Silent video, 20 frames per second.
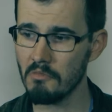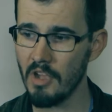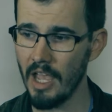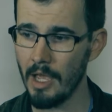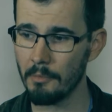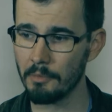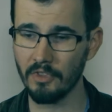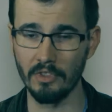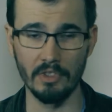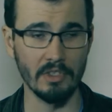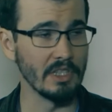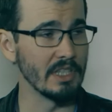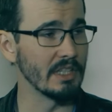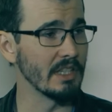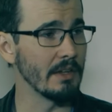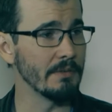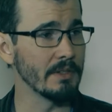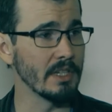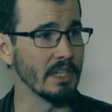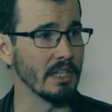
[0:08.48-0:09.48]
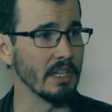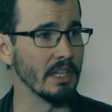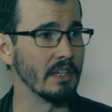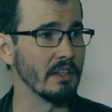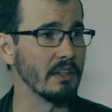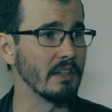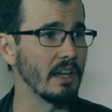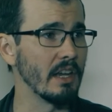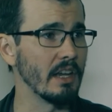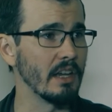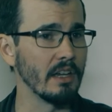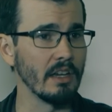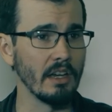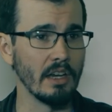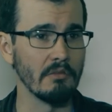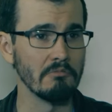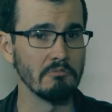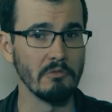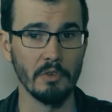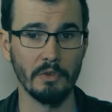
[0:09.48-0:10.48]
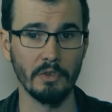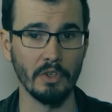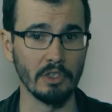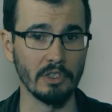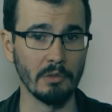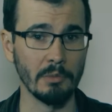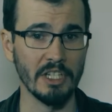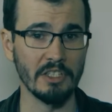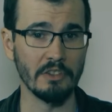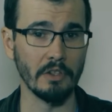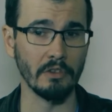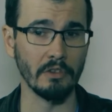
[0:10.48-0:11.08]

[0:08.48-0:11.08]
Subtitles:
absolutely loving it here today. Sold a bunch